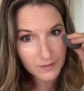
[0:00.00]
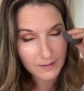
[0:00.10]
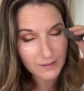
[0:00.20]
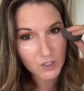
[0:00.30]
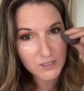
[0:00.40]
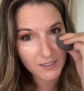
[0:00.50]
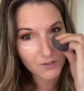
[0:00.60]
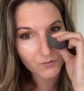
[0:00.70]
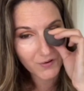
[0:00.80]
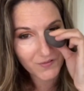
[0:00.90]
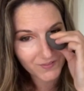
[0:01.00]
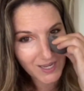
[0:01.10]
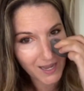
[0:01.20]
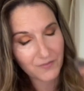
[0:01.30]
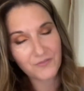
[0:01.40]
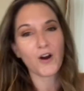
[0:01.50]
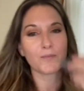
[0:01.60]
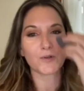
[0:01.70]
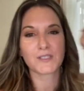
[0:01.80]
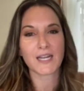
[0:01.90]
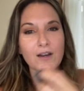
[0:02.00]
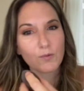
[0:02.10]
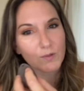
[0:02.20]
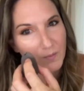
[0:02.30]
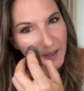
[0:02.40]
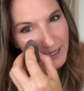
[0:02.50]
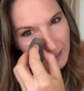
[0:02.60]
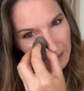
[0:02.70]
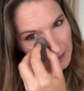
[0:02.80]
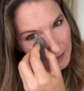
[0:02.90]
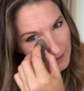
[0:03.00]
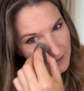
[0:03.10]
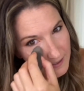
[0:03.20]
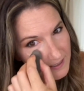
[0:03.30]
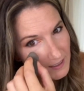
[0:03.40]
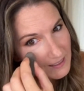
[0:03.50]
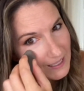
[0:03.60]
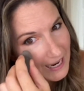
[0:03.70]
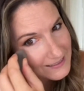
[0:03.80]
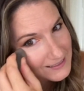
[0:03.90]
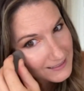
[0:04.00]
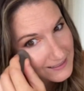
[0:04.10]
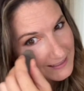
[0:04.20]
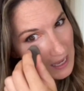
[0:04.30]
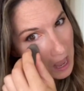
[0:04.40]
And it looks like you've got a farmer's tan or was wearing sunglasses.